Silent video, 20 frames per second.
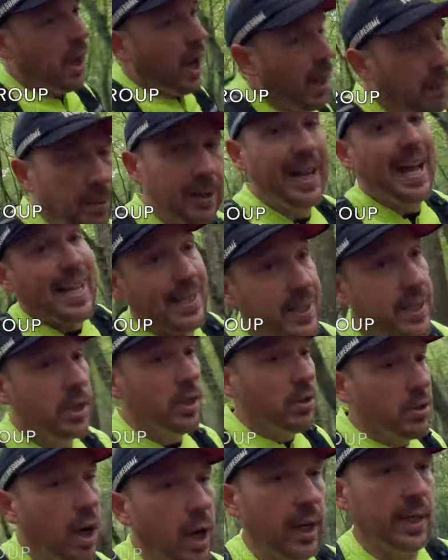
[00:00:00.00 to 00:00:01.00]
I'll put it out to
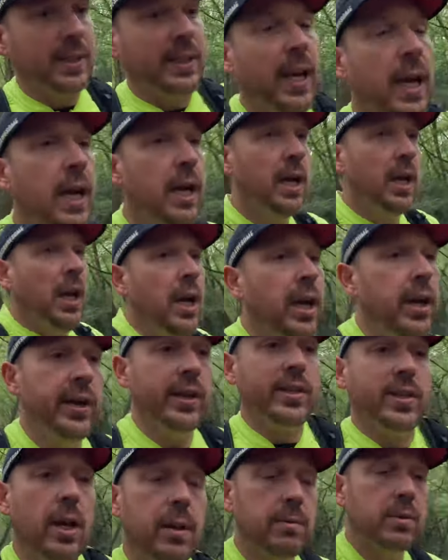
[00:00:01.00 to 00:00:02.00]
you guys
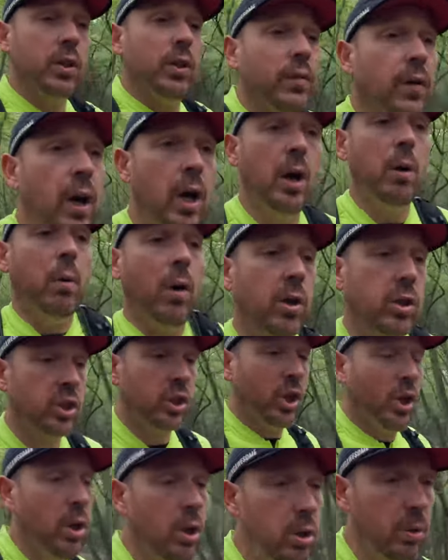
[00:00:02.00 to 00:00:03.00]
in terms of what
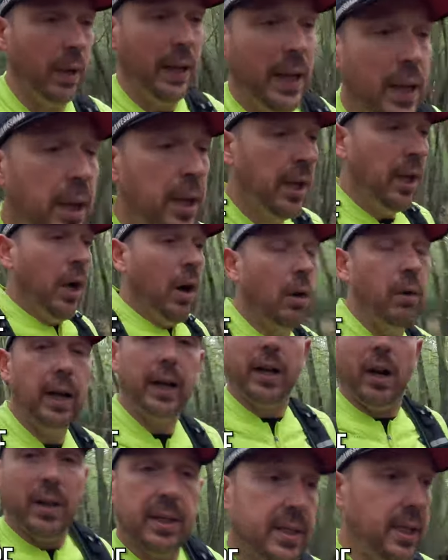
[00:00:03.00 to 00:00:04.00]
shoe and all
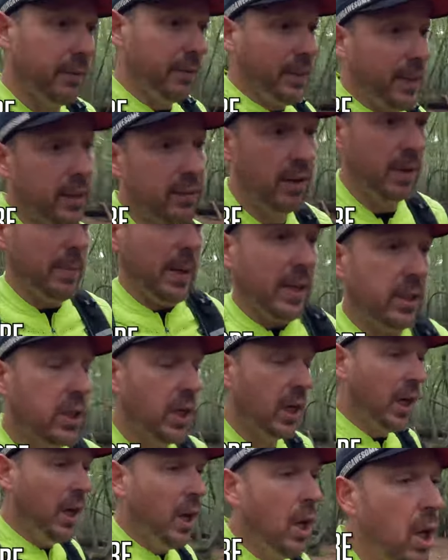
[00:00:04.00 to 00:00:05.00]
that kind of stuff. Thank you very
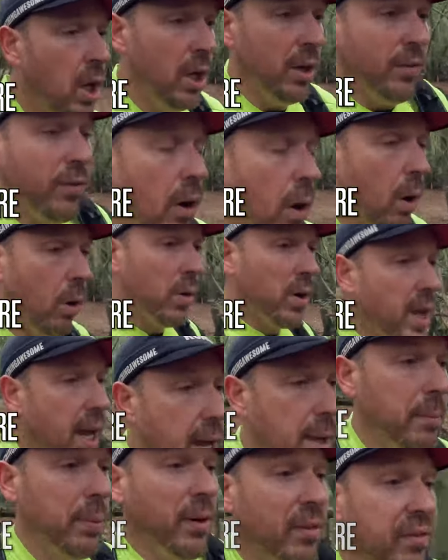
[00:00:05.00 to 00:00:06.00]
much for all your
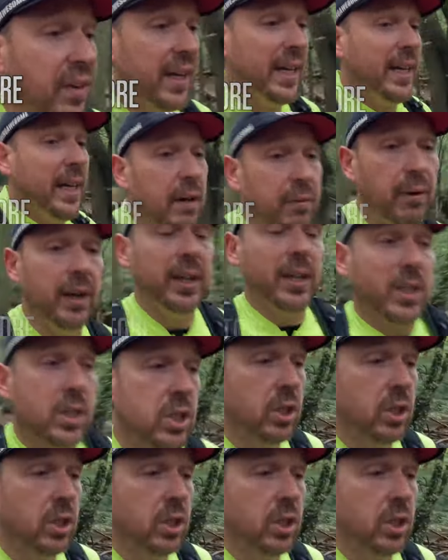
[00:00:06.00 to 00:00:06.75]
input. Funny enough, one of